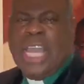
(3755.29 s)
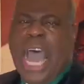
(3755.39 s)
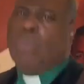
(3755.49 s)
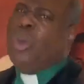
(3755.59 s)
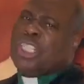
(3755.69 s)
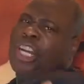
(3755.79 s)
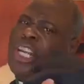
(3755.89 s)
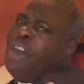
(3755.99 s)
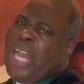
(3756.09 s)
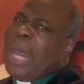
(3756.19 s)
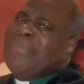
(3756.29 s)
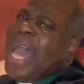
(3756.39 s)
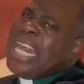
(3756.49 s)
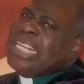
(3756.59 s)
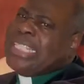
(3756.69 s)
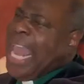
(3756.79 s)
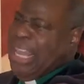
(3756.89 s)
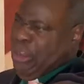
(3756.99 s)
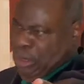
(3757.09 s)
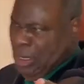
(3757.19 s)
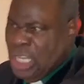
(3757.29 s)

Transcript: I want you to know that I'm not entangled.